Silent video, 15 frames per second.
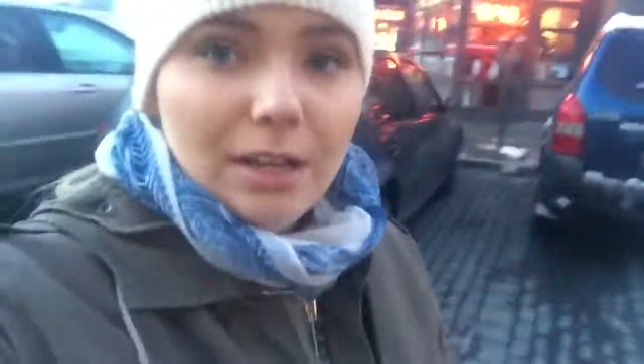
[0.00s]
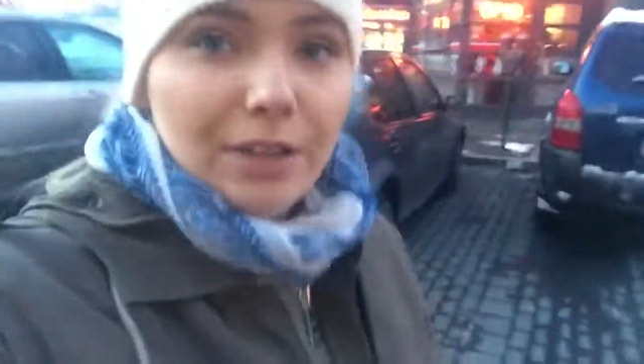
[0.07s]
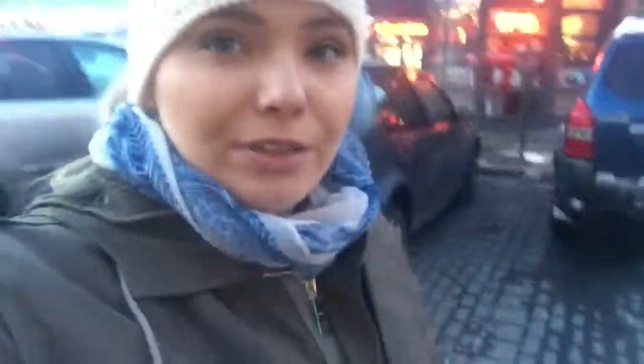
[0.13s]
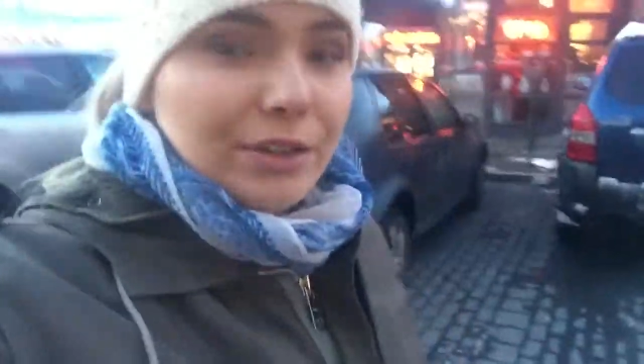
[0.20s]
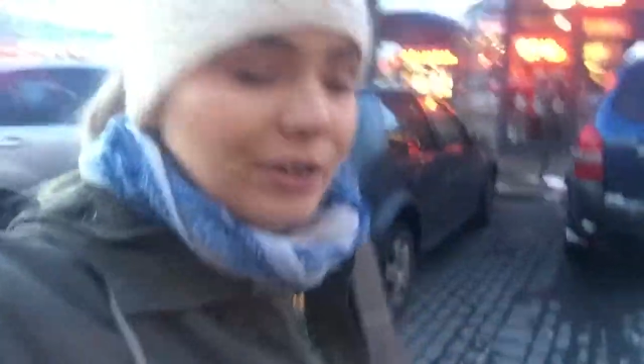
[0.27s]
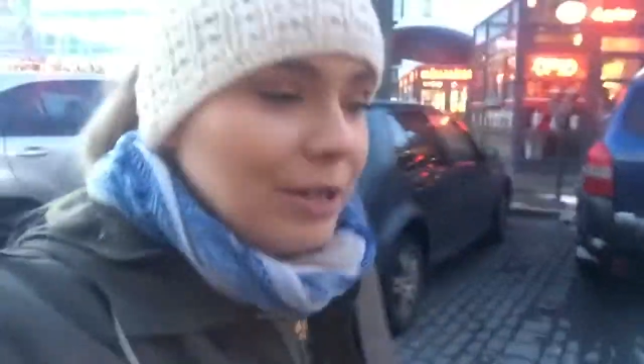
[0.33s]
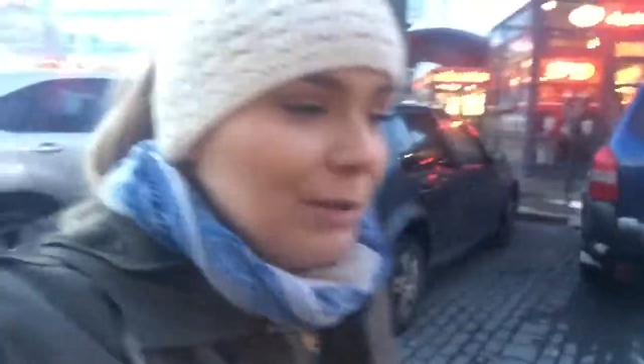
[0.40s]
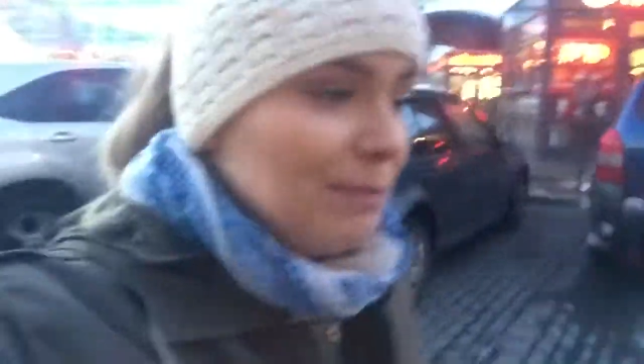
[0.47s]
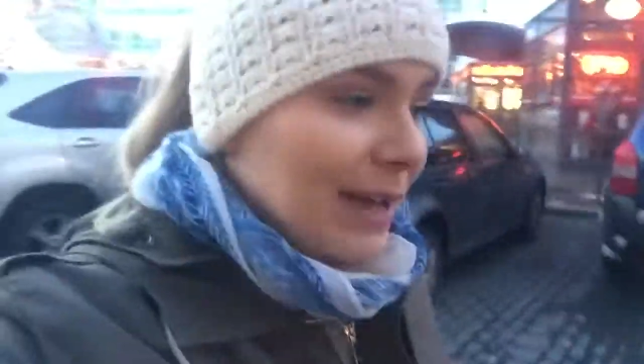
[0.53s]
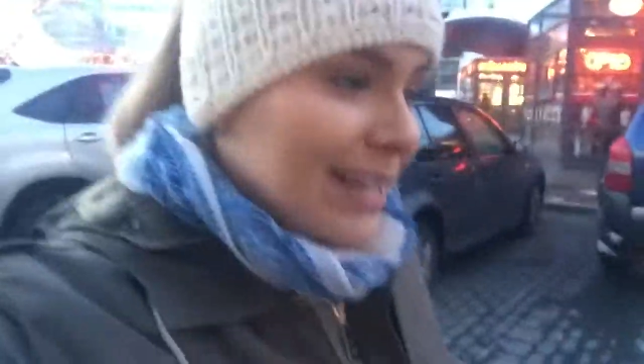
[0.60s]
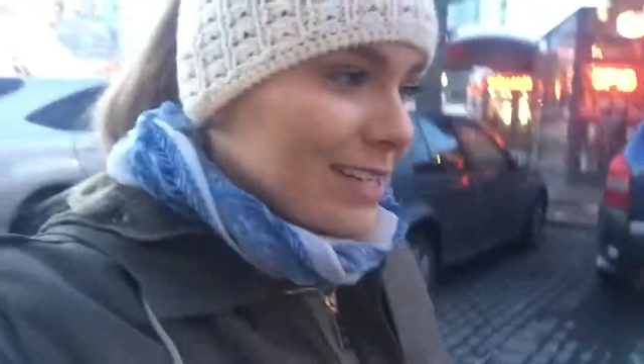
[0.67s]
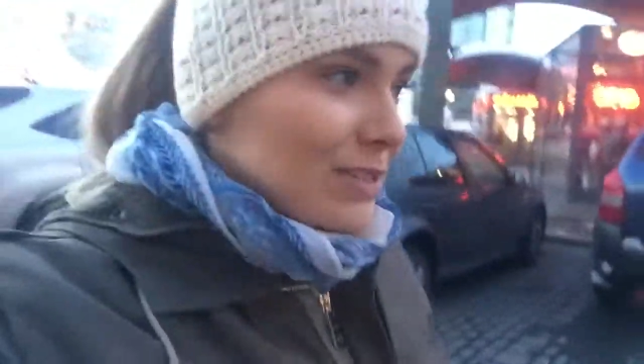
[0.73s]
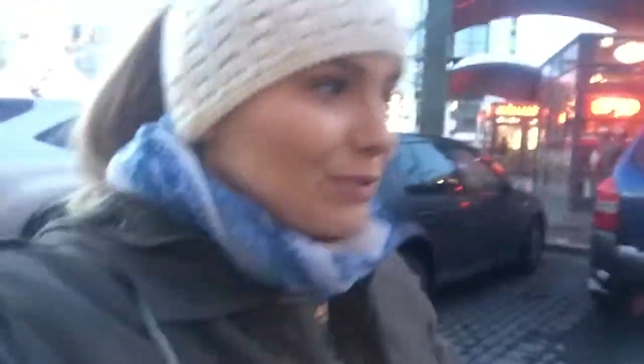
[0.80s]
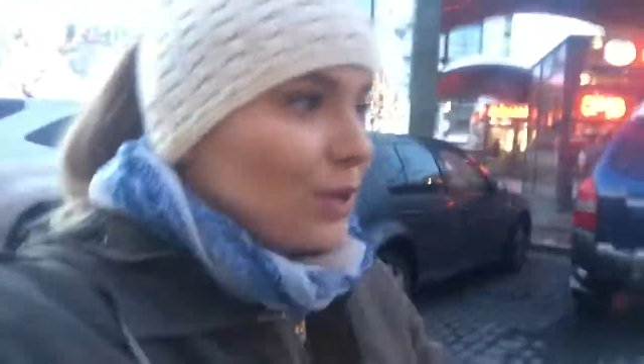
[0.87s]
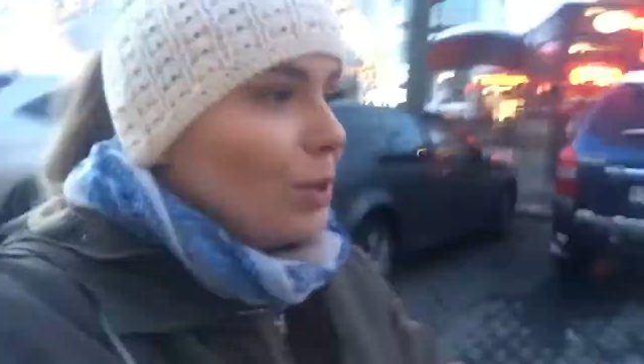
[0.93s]
I thought I could
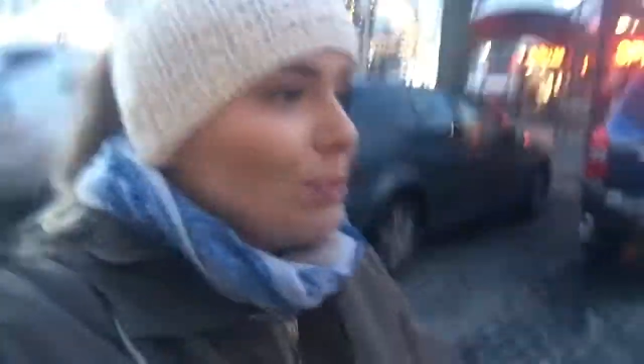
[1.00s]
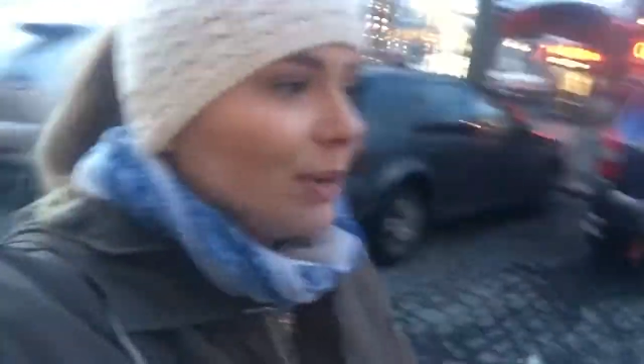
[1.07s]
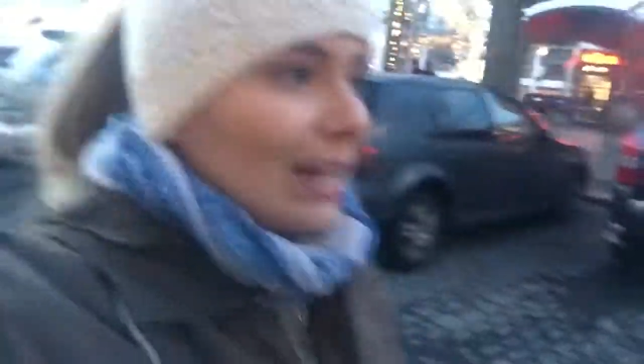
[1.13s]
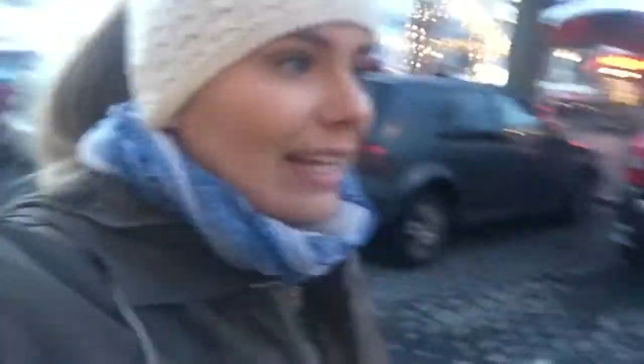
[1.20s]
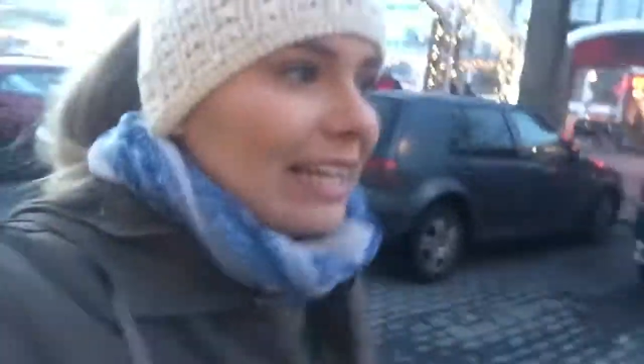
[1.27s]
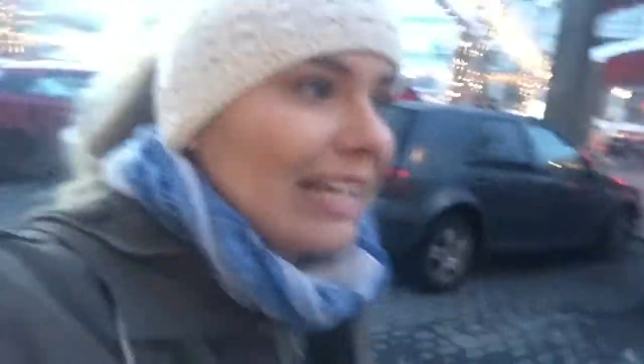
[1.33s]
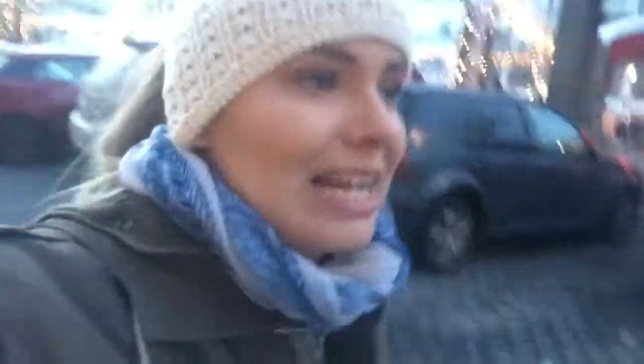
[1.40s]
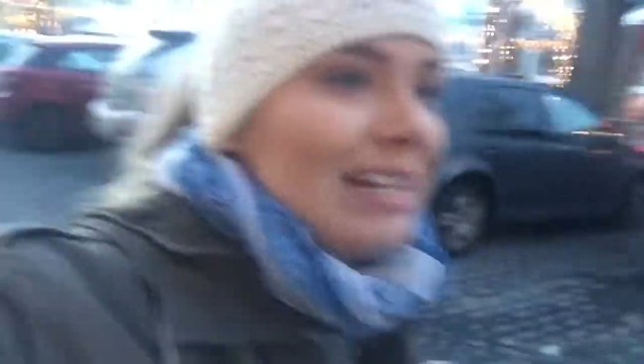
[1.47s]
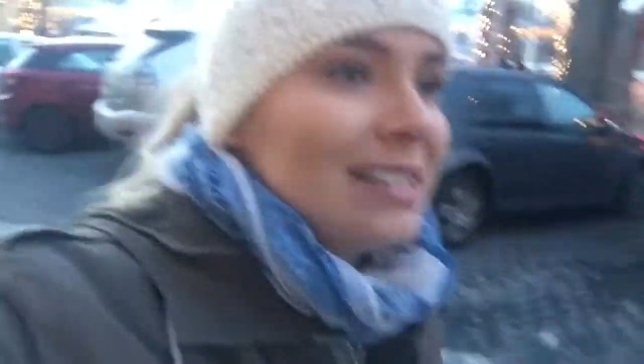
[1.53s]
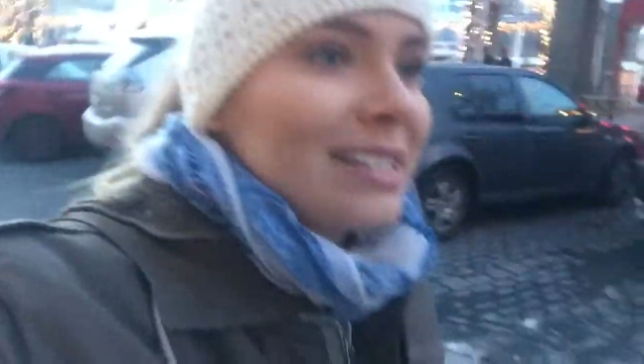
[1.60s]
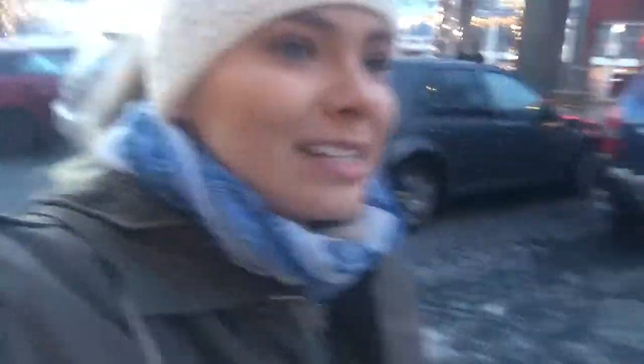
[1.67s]
pass the road, but I can't,